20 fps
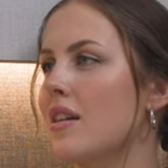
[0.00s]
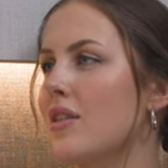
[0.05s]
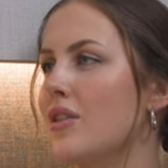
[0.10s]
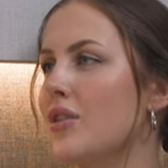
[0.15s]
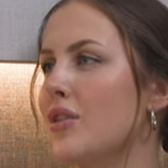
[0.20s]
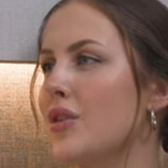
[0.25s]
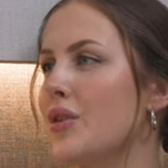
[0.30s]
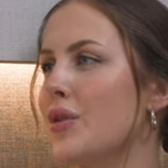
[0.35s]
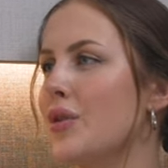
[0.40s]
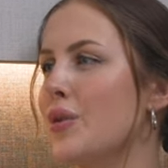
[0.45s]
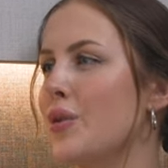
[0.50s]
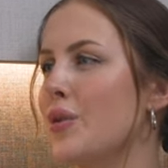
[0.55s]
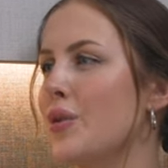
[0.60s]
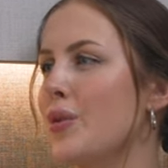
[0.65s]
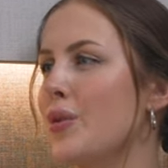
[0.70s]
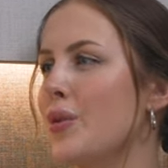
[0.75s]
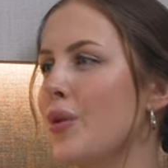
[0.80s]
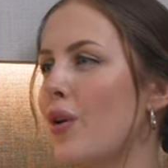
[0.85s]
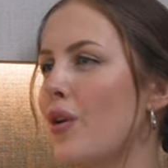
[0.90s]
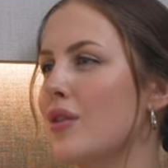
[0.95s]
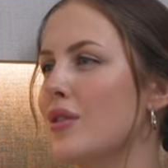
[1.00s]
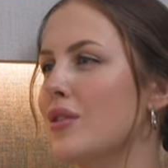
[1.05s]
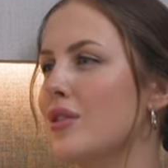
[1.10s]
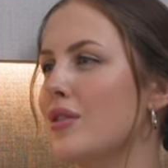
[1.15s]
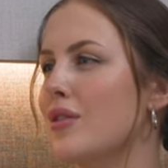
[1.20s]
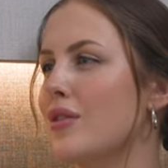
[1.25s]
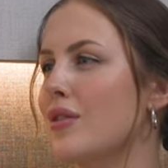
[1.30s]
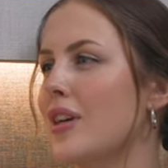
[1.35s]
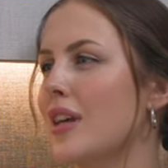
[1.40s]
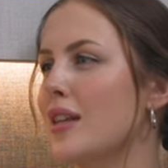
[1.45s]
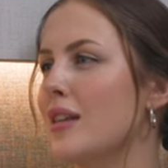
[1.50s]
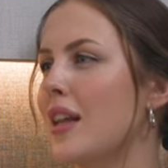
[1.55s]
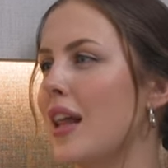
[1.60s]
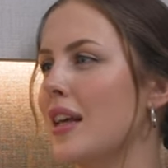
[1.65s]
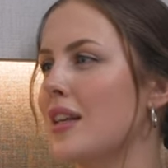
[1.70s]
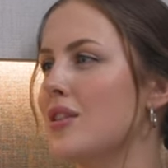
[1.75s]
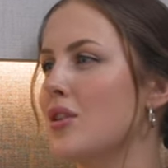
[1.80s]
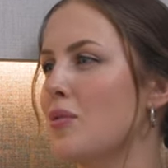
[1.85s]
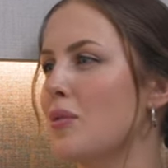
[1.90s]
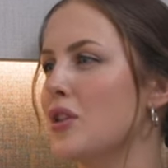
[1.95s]
you also get
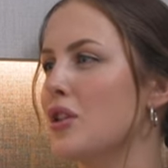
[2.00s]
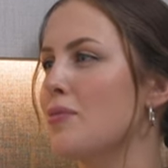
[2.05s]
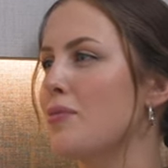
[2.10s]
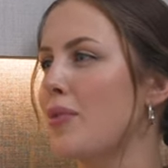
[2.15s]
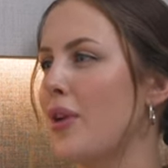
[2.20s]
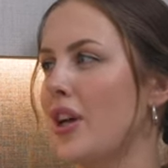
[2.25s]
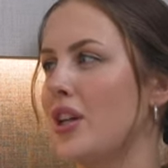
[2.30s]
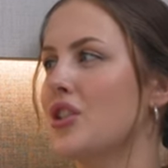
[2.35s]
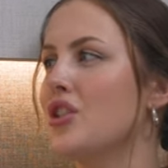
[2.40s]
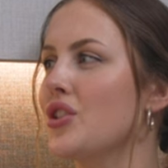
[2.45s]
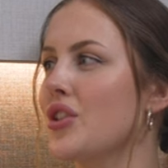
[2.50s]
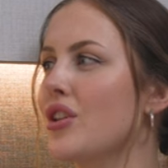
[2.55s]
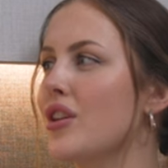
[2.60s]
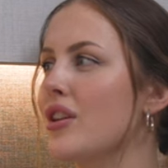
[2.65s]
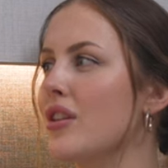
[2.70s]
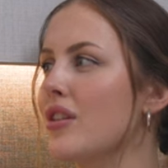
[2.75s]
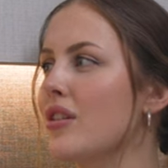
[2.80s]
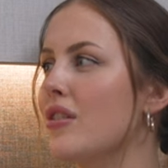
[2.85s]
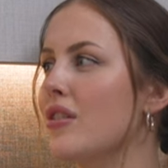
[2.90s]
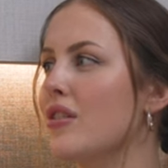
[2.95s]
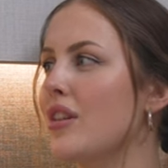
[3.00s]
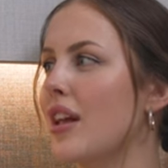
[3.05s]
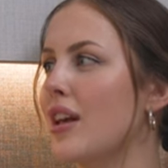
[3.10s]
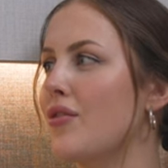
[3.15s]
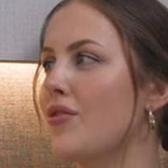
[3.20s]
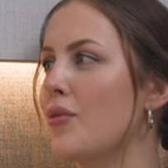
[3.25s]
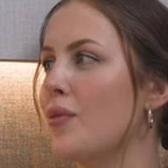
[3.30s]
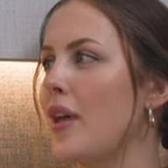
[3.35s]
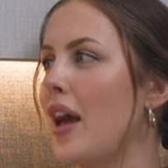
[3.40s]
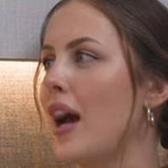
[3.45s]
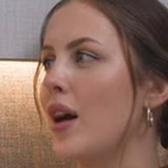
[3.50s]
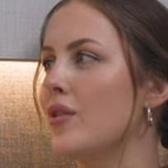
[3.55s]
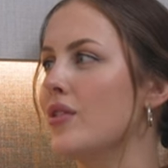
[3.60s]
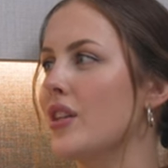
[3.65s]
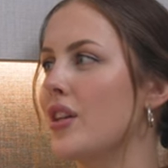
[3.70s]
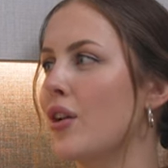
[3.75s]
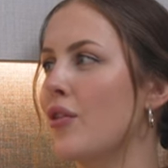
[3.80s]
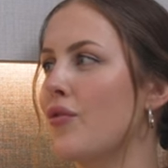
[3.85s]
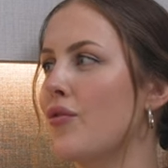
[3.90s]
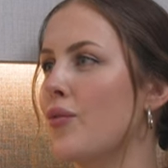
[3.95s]
like so much pressure, like from the
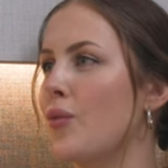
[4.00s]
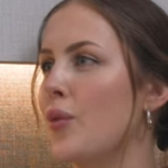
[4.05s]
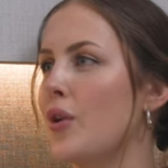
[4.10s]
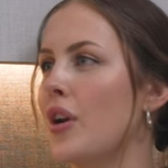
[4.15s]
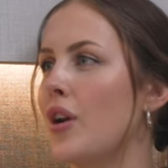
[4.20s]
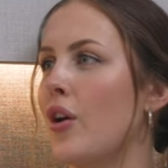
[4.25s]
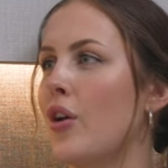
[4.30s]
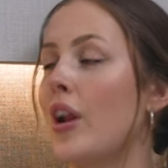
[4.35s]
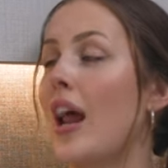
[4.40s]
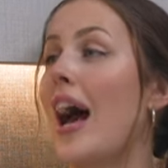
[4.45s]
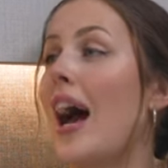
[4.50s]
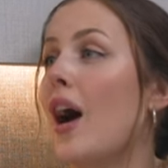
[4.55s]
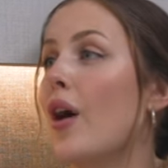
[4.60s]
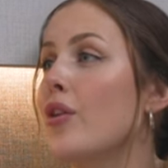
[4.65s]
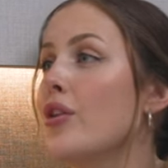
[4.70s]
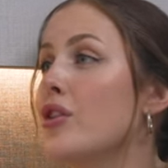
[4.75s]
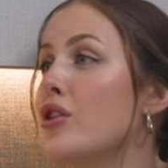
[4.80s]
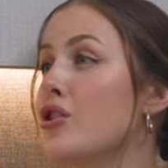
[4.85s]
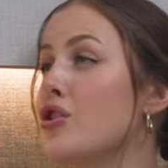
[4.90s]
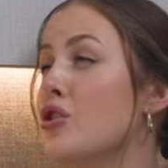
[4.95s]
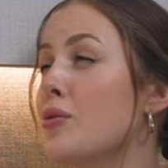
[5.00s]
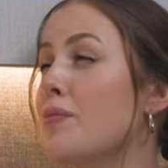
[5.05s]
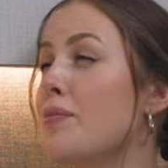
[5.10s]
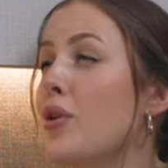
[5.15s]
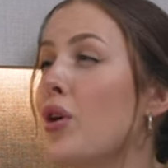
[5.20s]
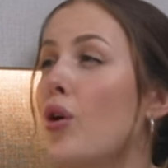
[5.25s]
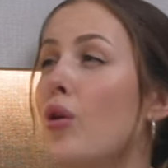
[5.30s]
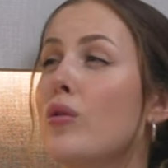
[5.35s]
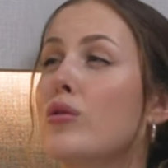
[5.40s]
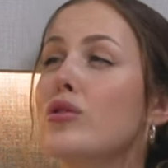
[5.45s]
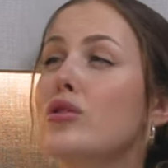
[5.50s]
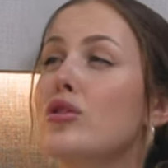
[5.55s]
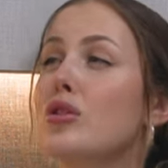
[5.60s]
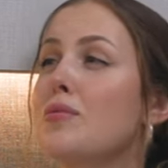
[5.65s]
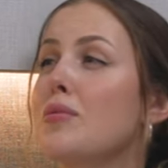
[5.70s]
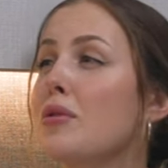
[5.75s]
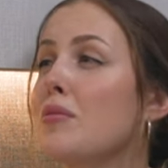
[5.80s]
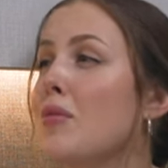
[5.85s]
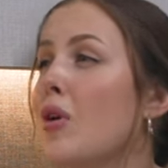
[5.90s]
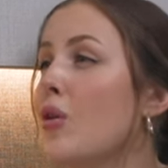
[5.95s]
outside on what on that's how true. You're supposed
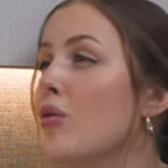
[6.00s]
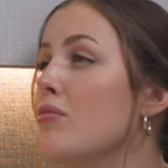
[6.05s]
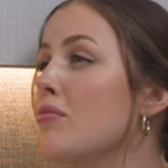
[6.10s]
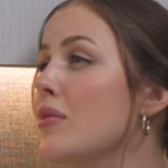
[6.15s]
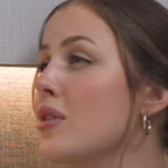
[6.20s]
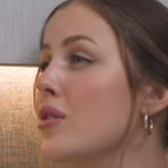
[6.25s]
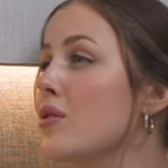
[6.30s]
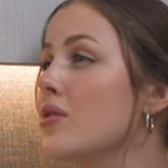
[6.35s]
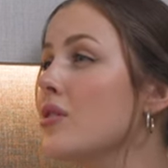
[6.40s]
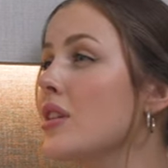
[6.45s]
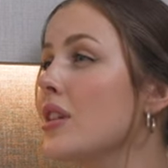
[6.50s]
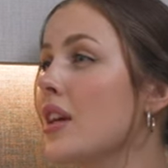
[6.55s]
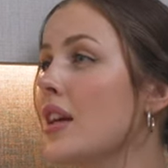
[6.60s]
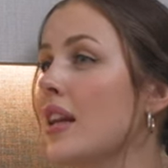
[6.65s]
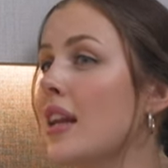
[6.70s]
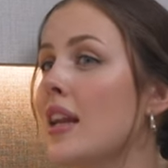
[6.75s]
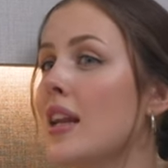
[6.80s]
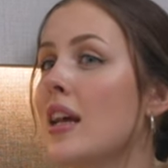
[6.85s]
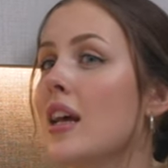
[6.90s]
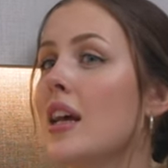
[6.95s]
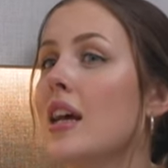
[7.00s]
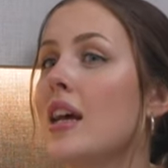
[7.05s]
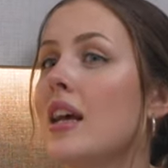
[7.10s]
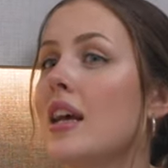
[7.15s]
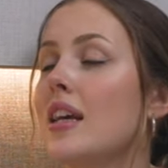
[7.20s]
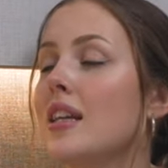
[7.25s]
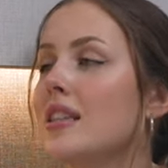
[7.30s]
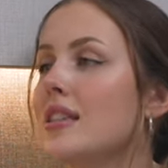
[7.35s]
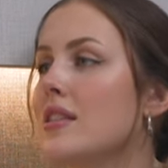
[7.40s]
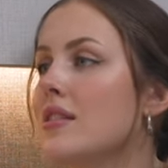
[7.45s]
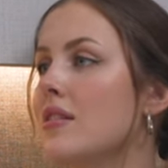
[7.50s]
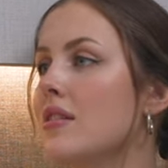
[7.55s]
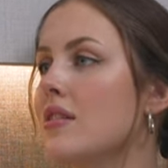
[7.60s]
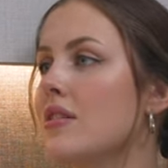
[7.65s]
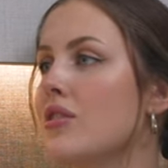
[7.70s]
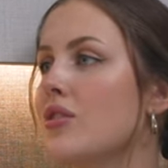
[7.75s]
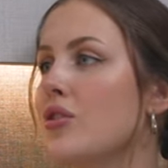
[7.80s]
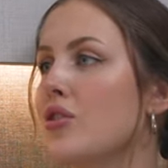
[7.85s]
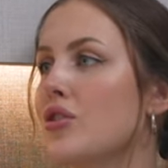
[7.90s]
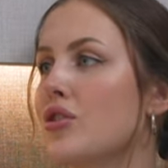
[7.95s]
to promote music, and it's
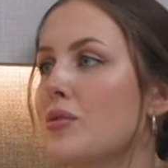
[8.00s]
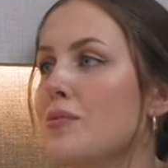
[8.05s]
you're